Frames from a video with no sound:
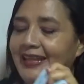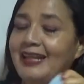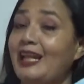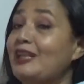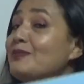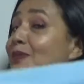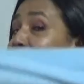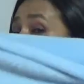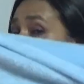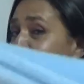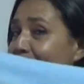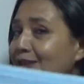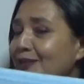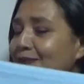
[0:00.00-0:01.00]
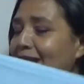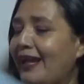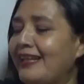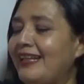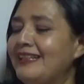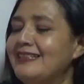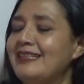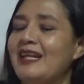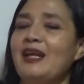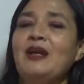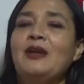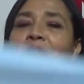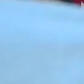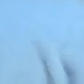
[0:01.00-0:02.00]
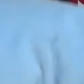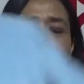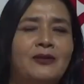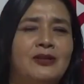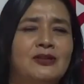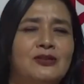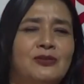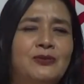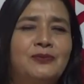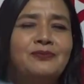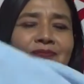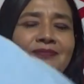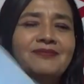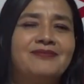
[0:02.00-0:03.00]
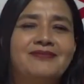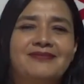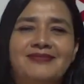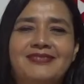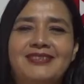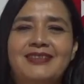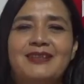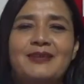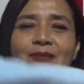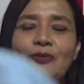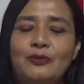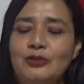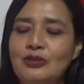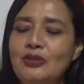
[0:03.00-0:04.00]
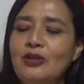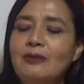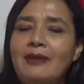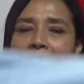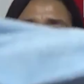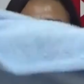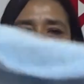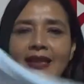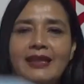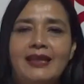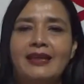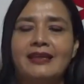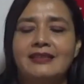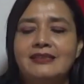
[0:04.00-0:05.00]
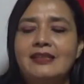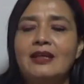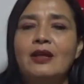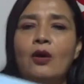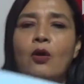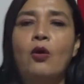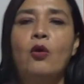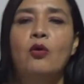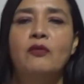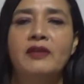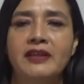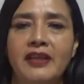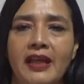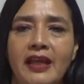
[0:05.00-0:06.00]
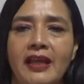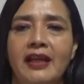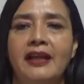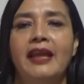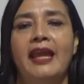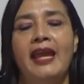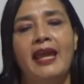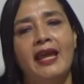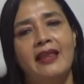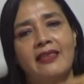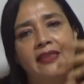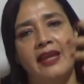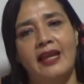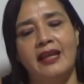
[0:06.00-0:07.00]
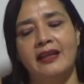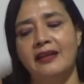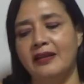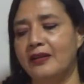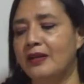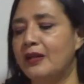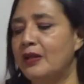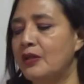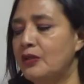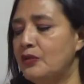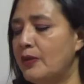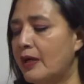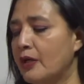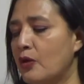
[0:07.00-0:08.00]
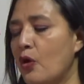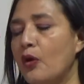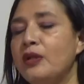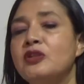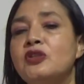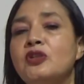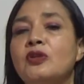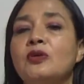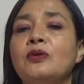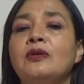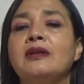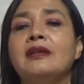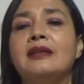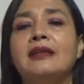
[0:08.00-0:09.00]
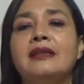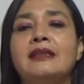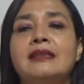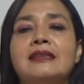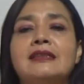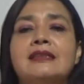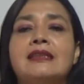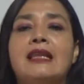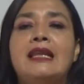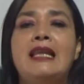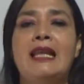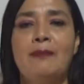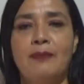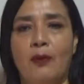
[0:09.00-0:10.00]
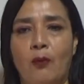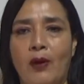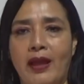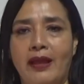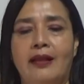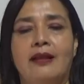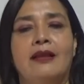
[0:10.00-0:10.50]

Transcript: that's my favorite blanket, you are going to put your blanket over there and then you are going to sleep well,